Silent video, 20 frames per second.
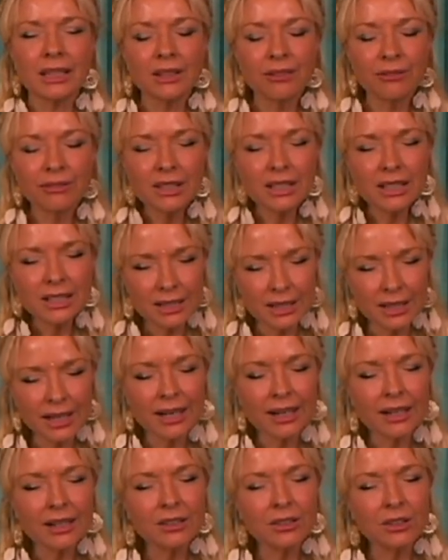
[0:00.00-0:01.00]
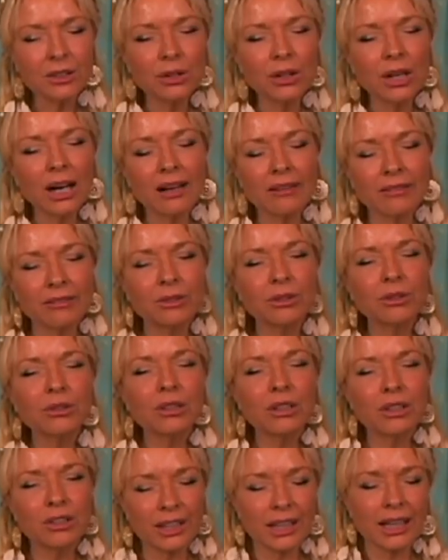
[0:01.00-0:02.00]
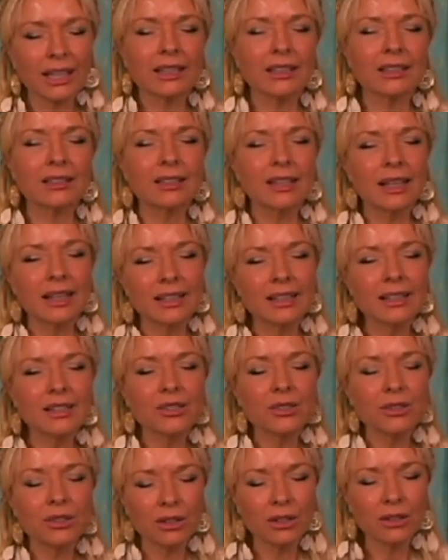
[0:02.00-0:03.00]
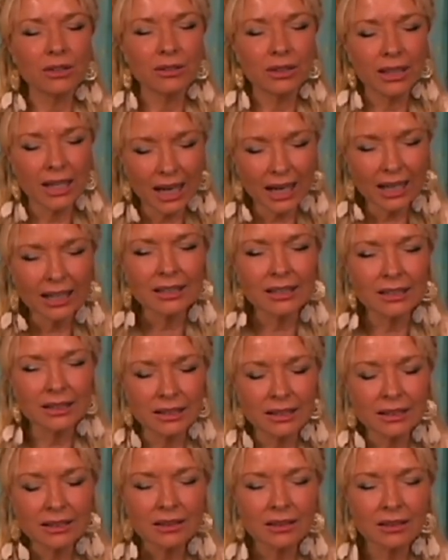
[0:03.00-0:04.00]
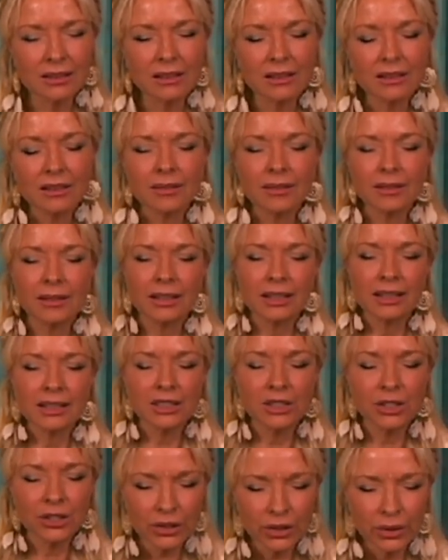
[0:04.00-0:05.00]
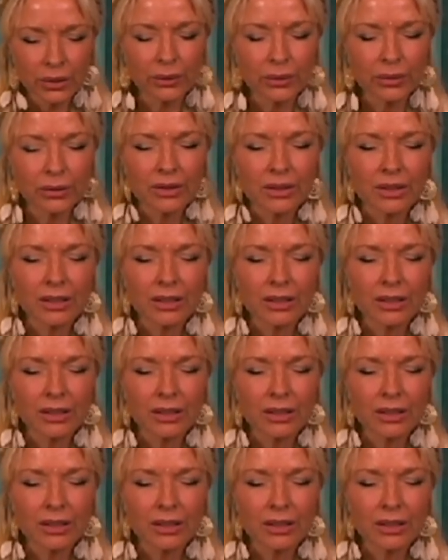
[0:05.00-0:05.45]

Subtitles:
If it is there, you have to look at it. That is your reality. It is so.